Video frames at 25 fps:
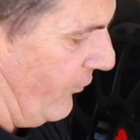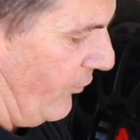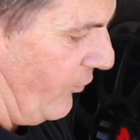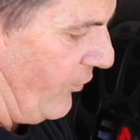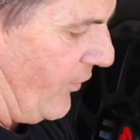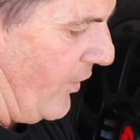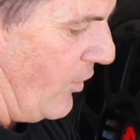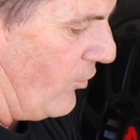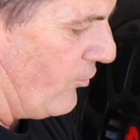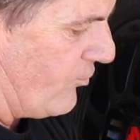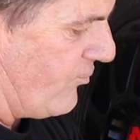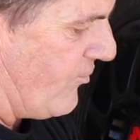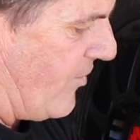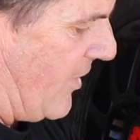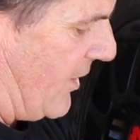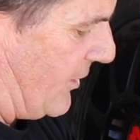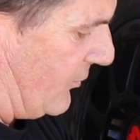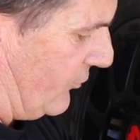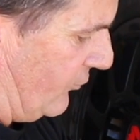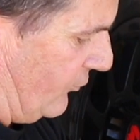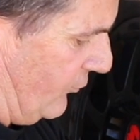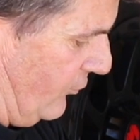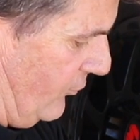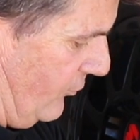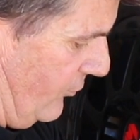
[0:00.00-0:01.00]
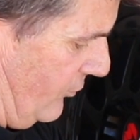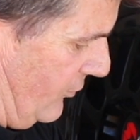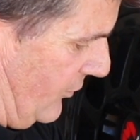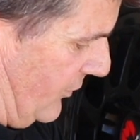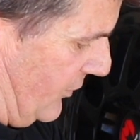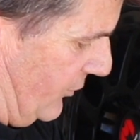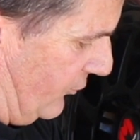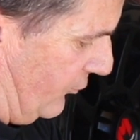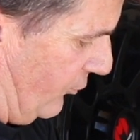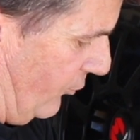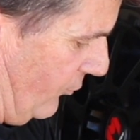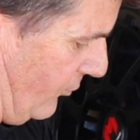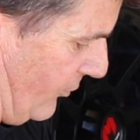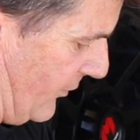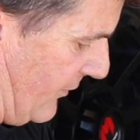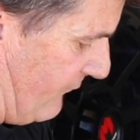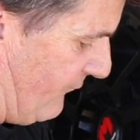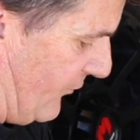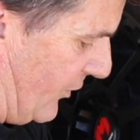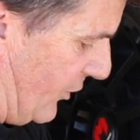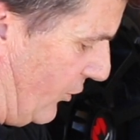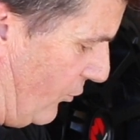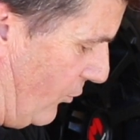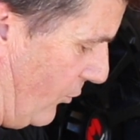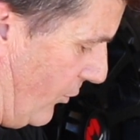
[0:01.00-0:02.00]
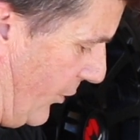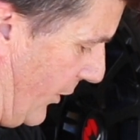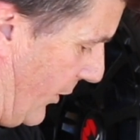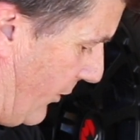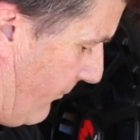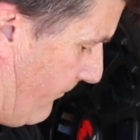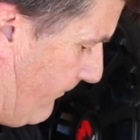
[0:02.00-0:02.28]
sail track to the 270 awning.